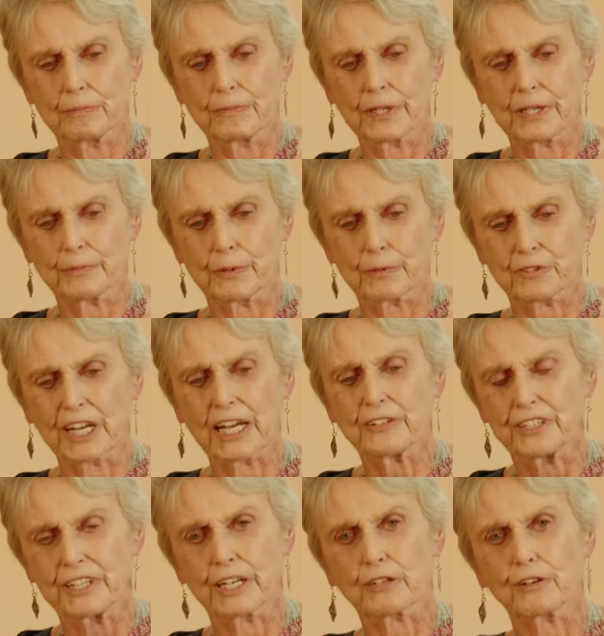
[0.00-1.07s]

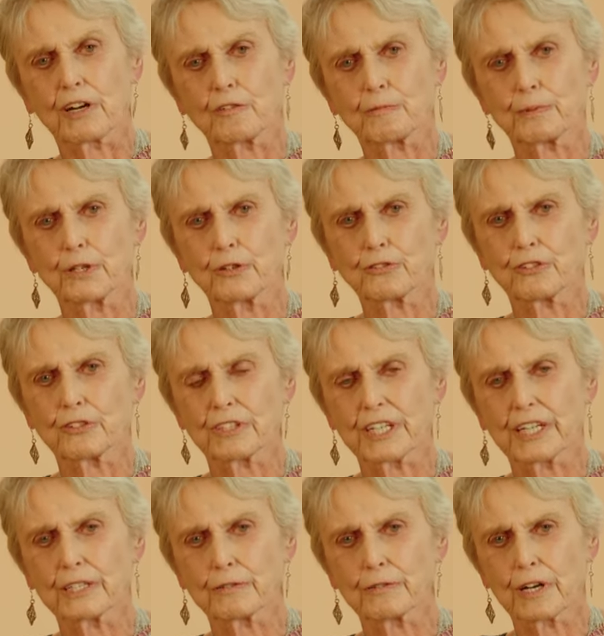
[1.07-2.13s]
anti-aircraft post at the
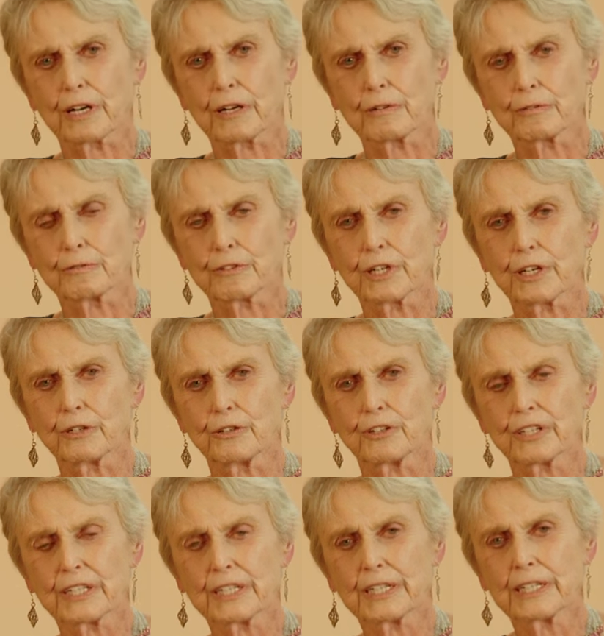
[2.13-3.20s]
end of our road
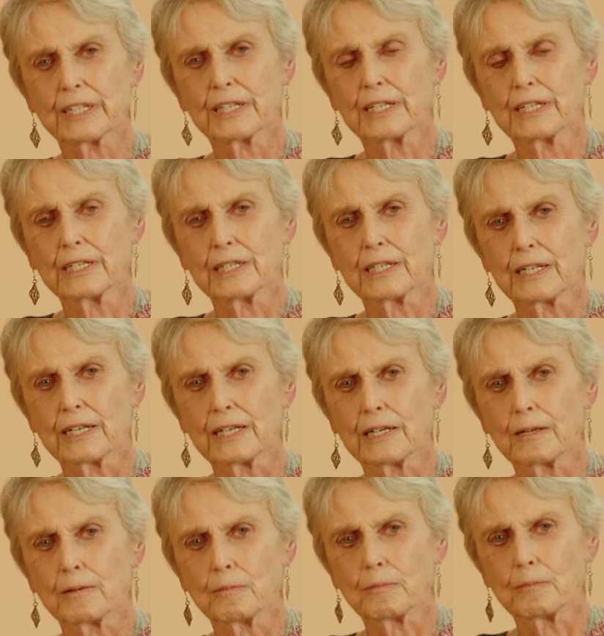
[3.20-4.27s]

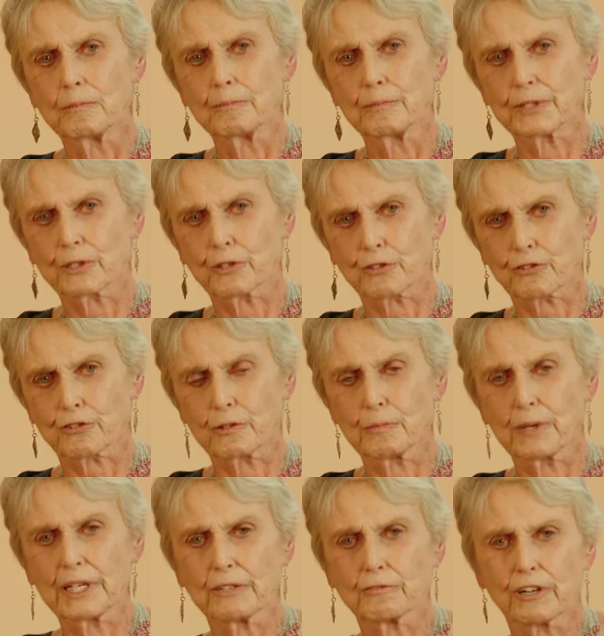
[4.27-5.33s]
because the
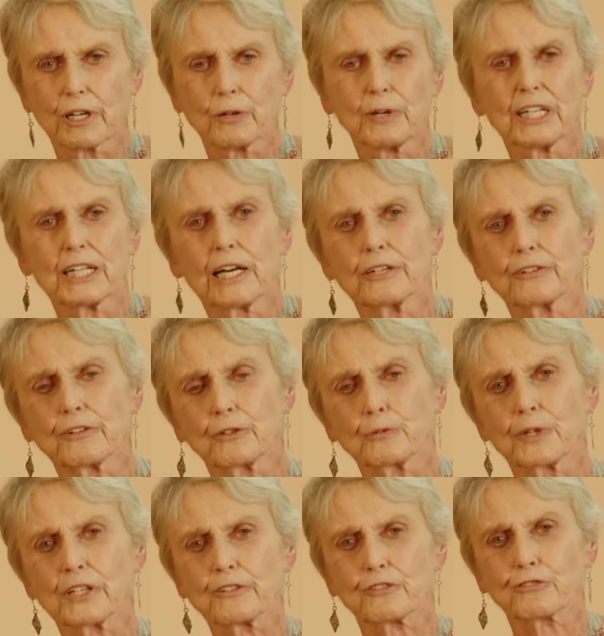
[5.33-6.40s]
main railway line to the
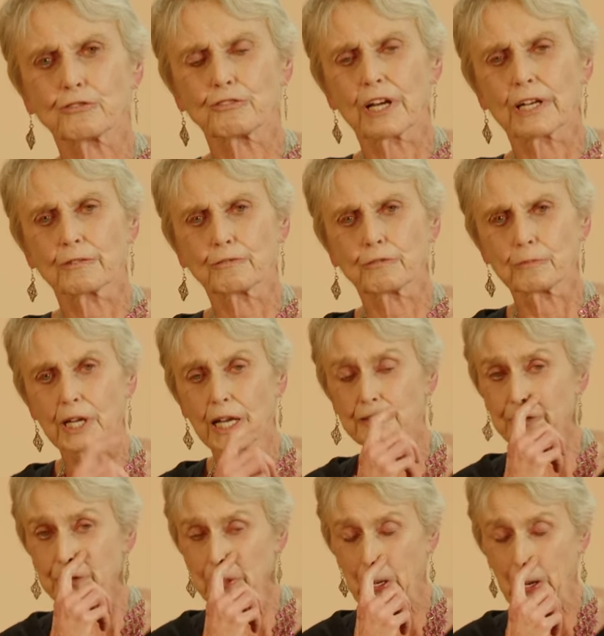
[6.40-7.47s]
west ran from
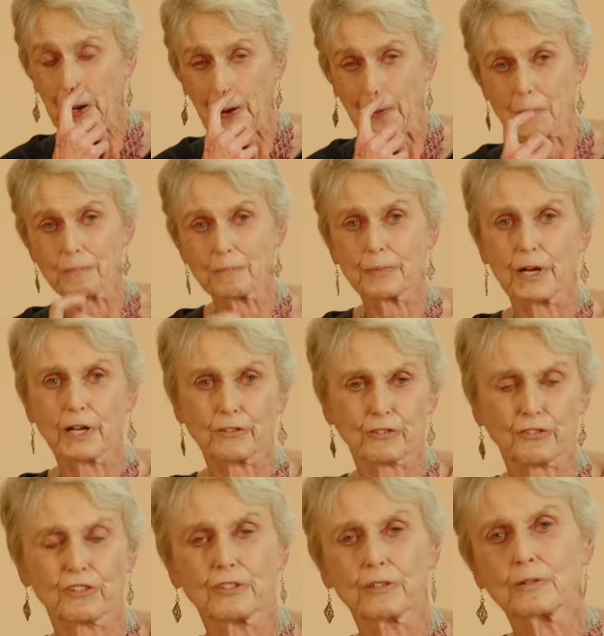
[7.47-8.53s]
London past